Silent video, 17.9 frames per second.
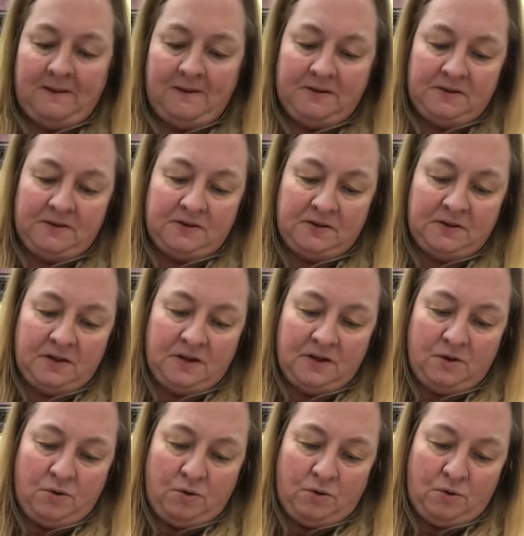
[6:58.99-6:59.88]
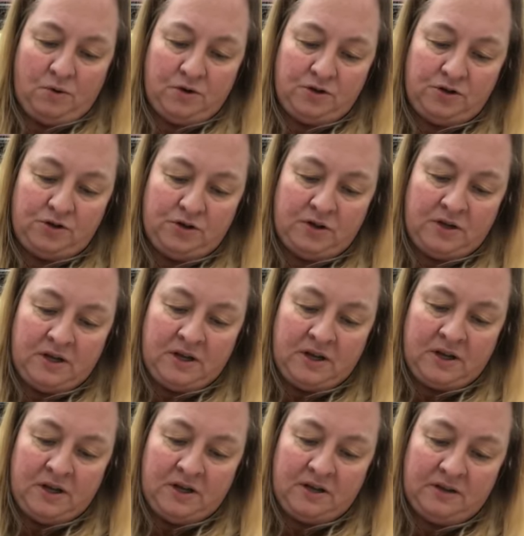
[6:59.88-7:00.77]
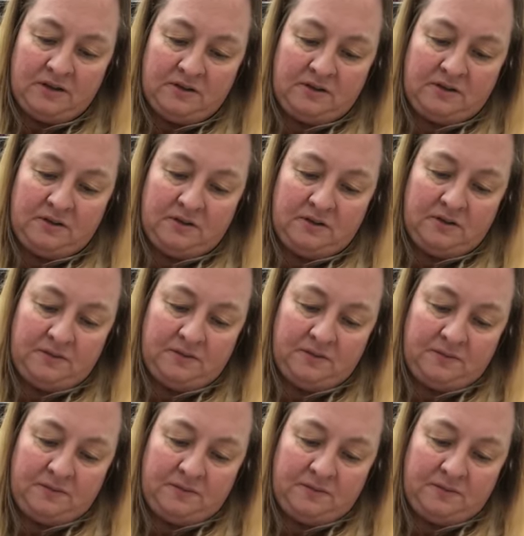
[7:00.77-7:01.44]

let's see, orange next.